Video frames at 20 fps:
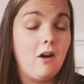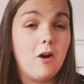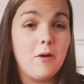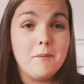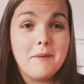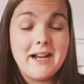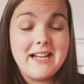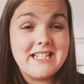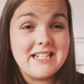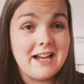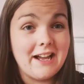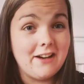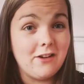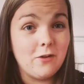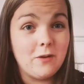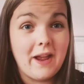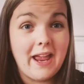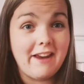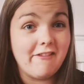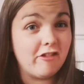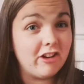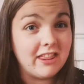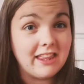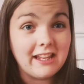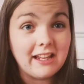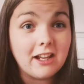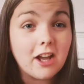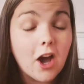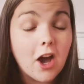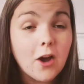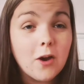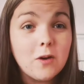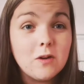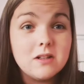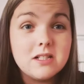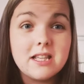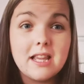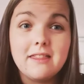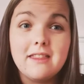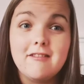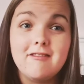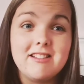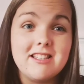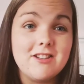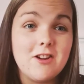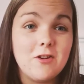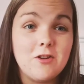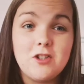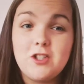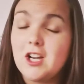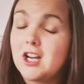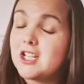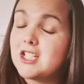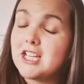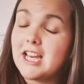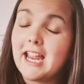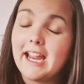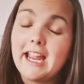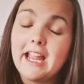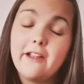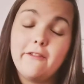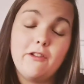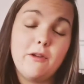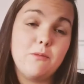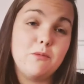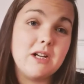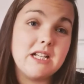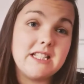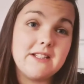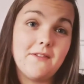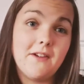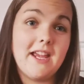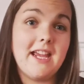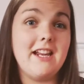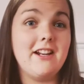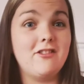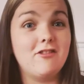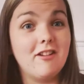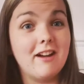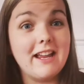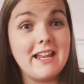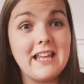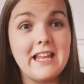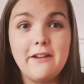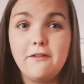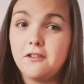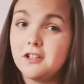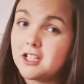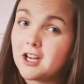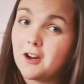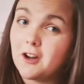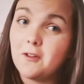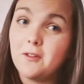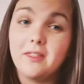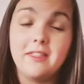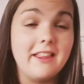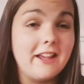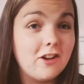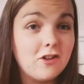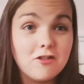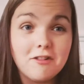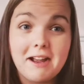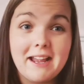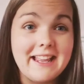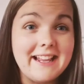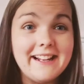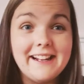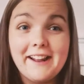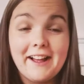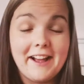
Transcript: On my channel, everything goes. There is no judging. If you breastfeed, great. If you don't, then great.